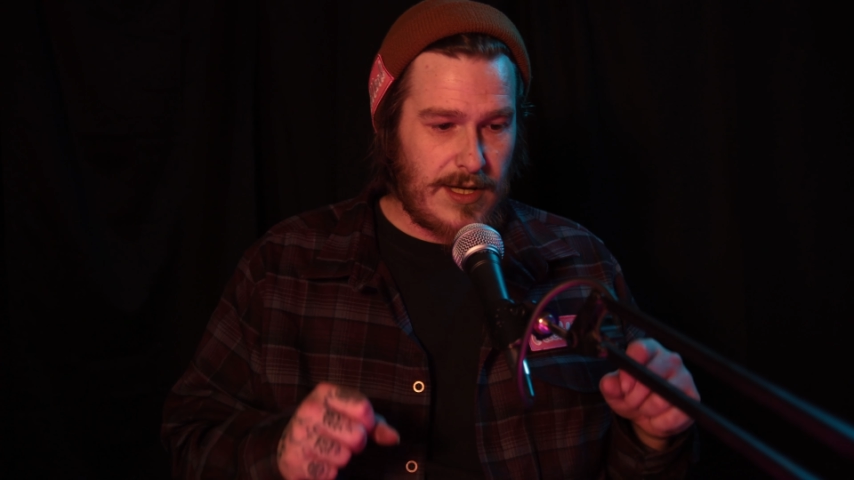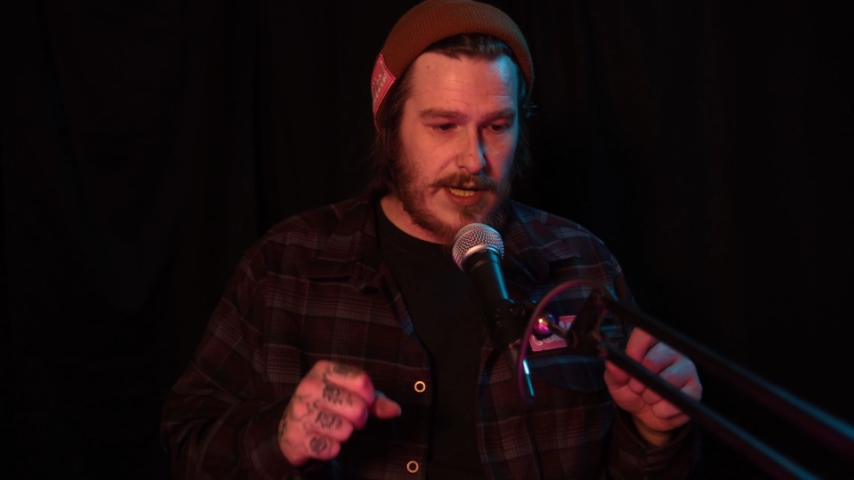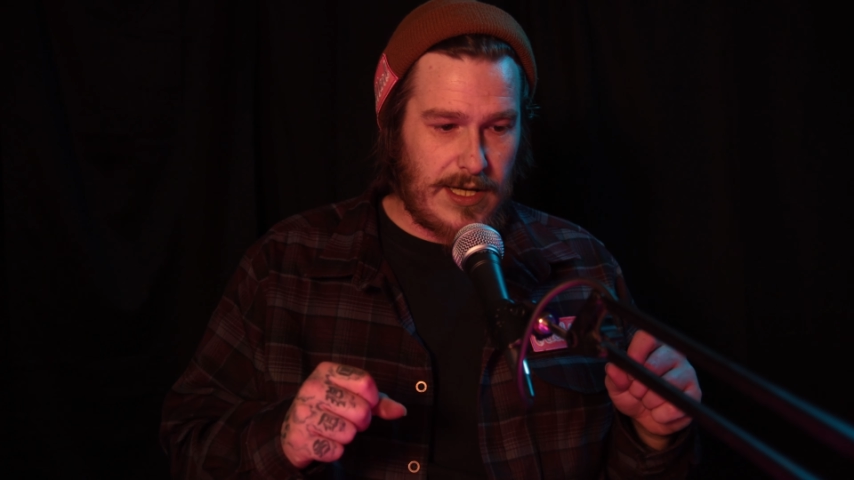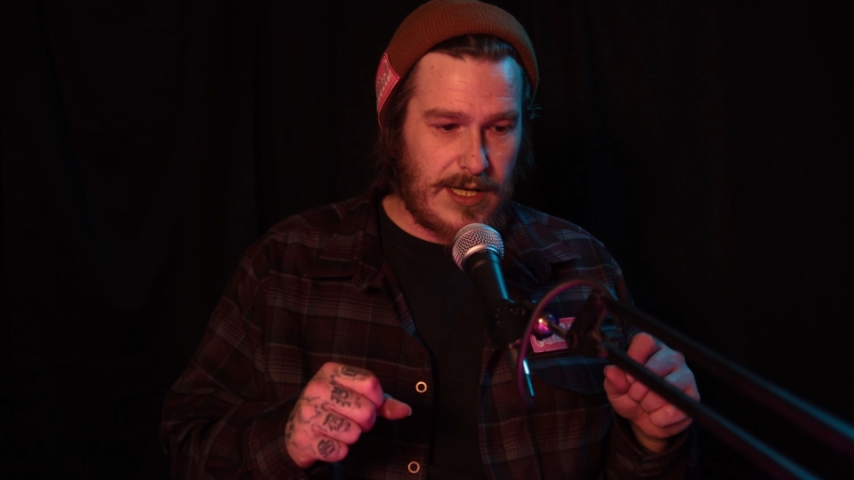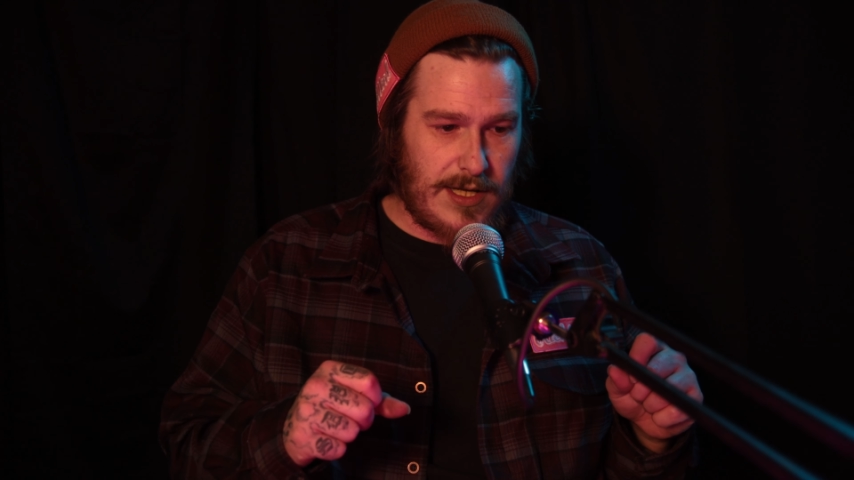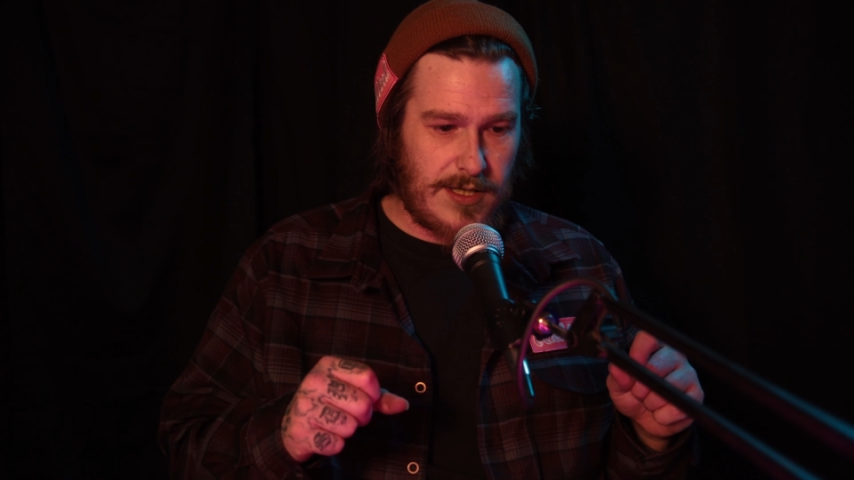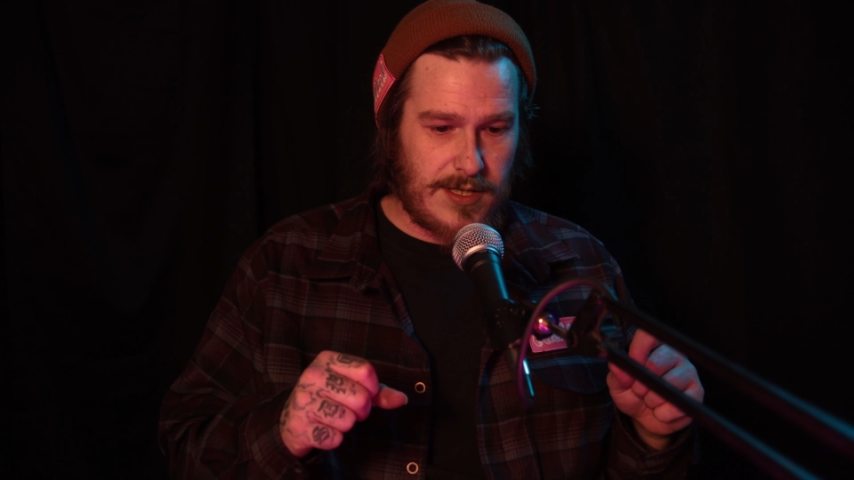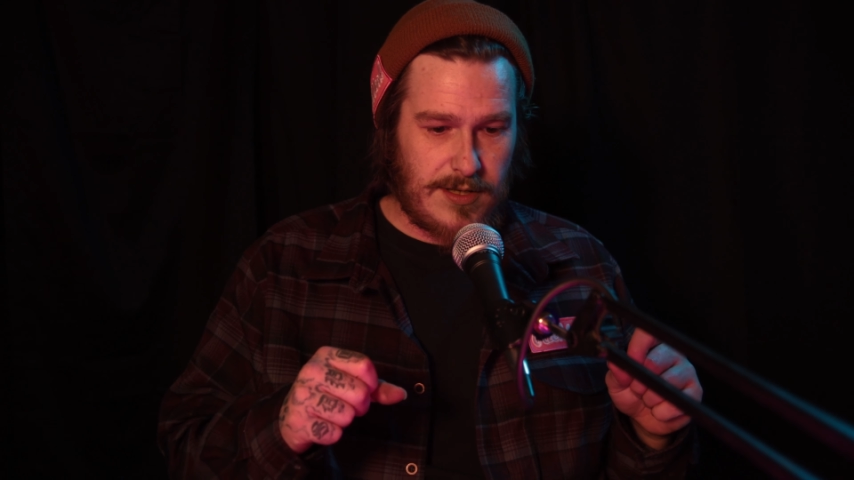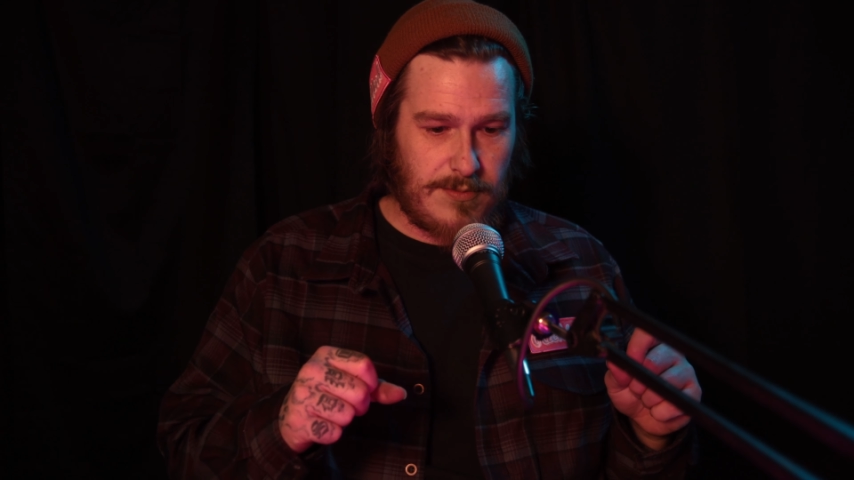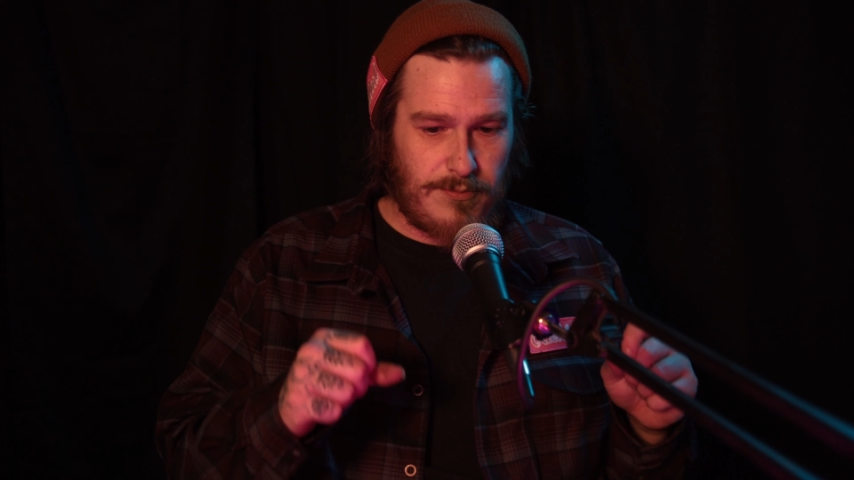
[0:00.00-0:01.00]
and
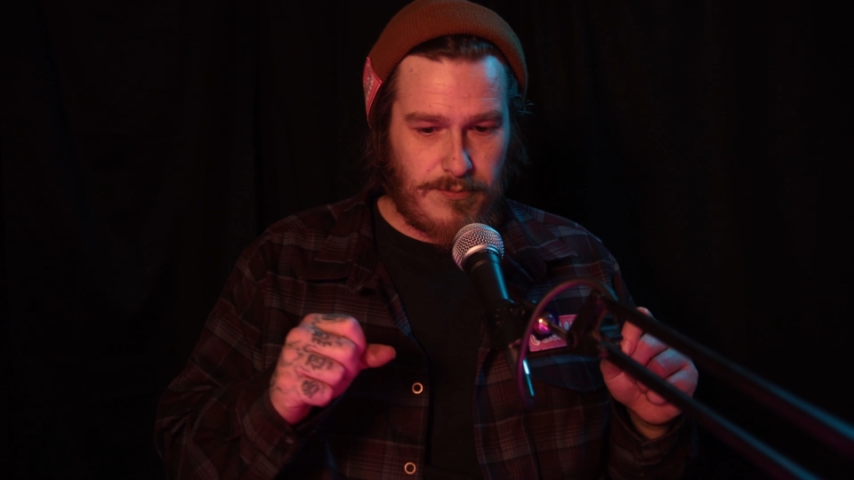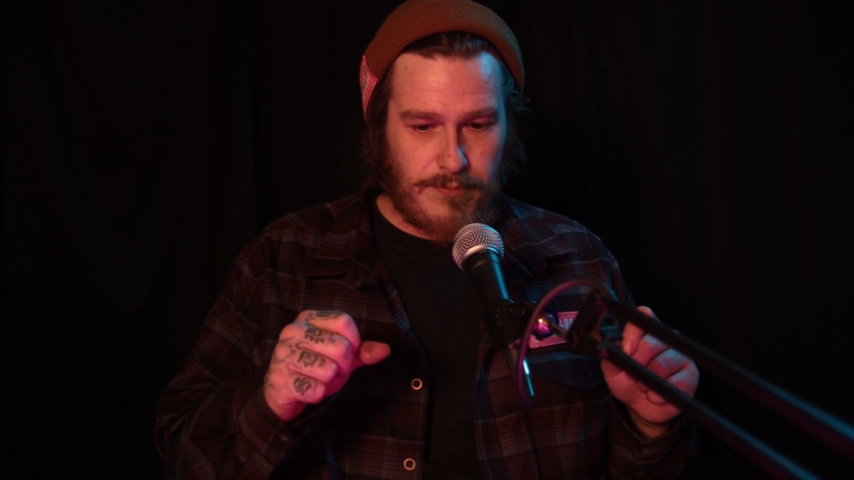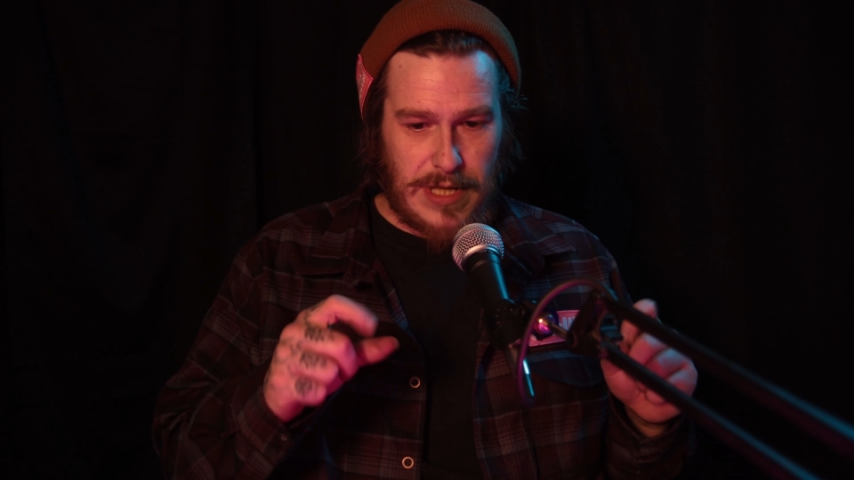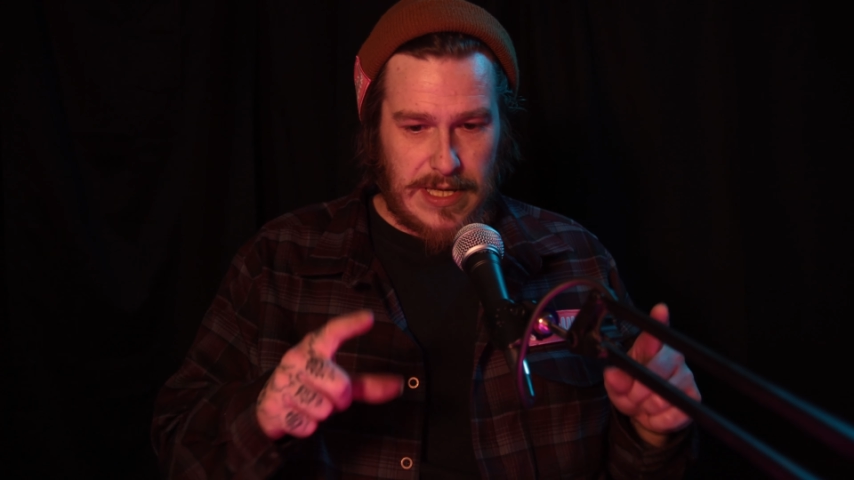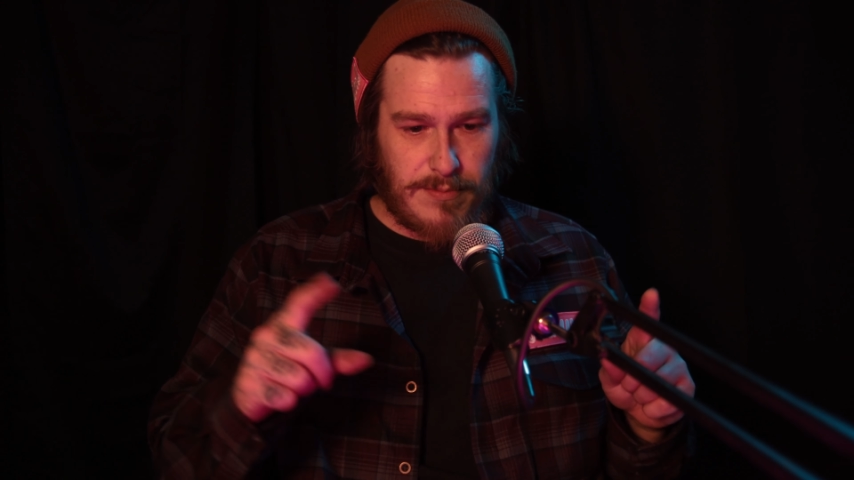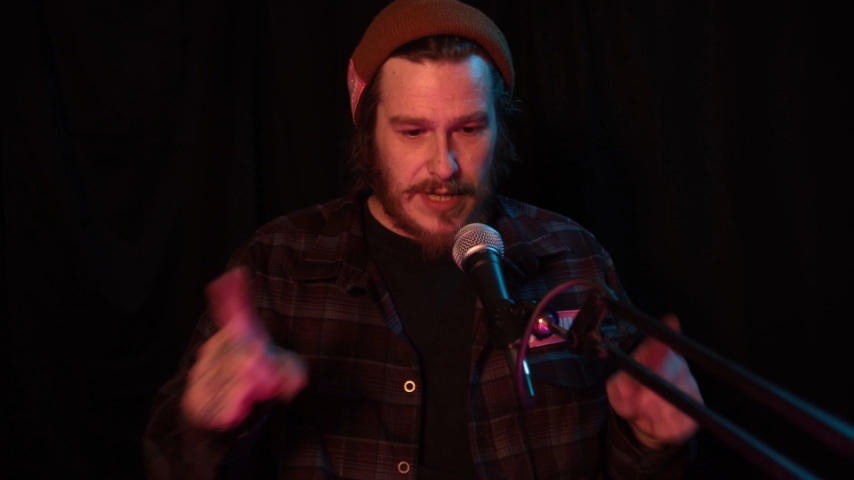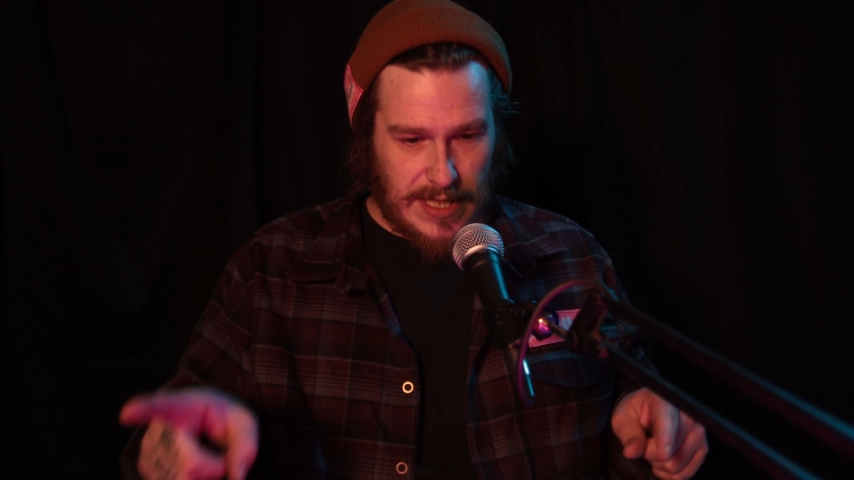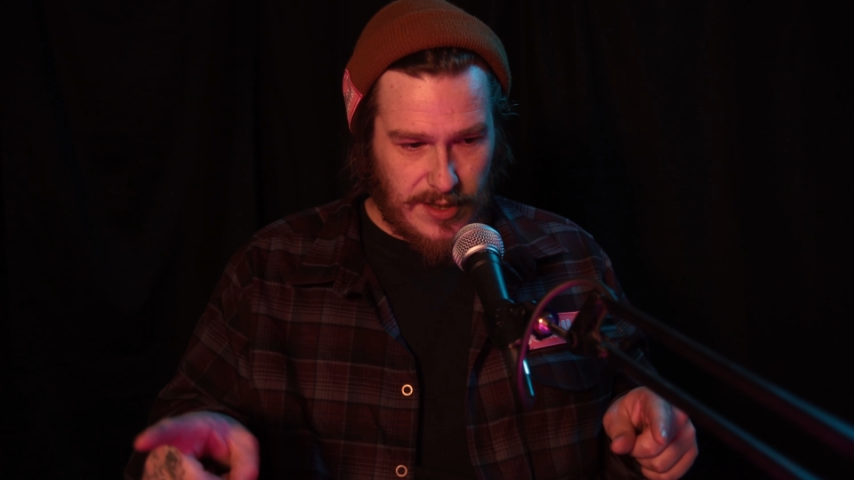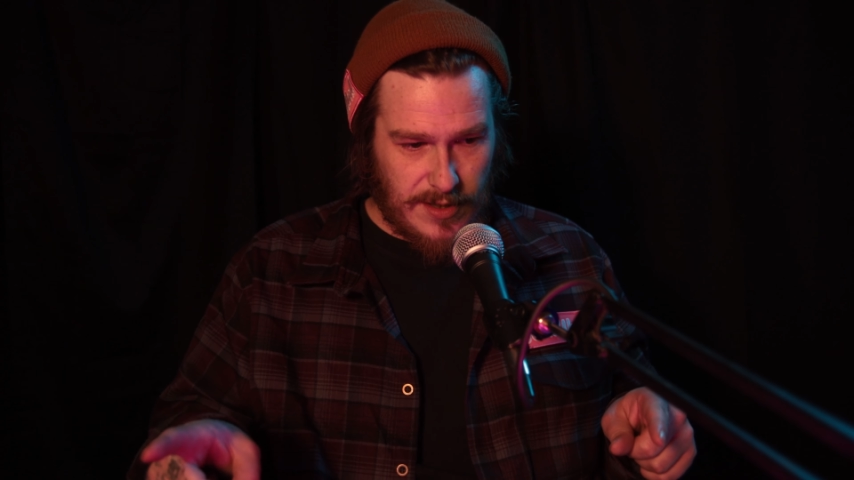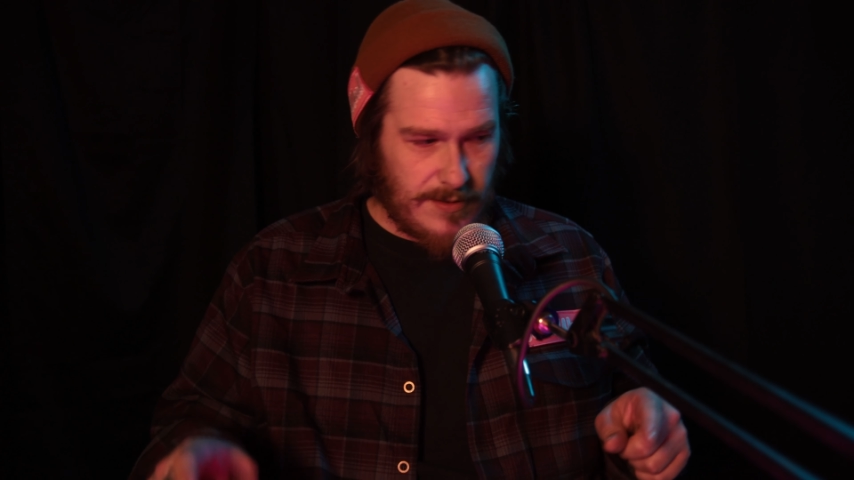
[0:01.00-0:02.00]
be
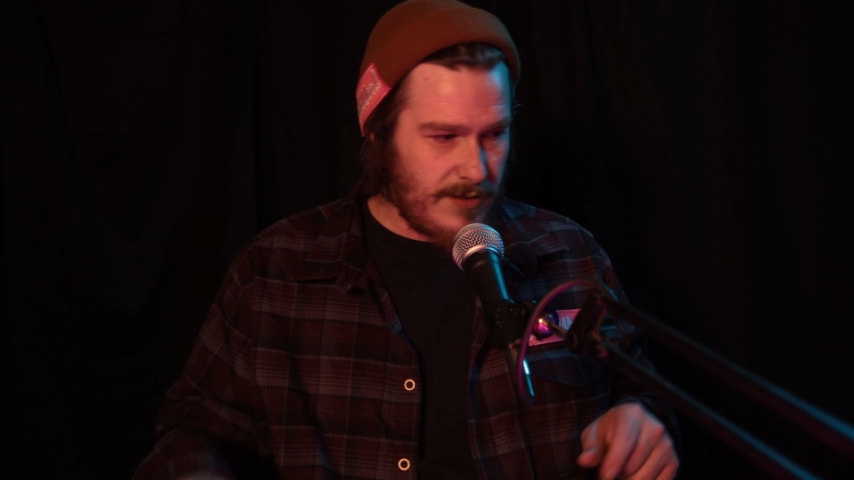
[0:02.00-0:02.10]
better.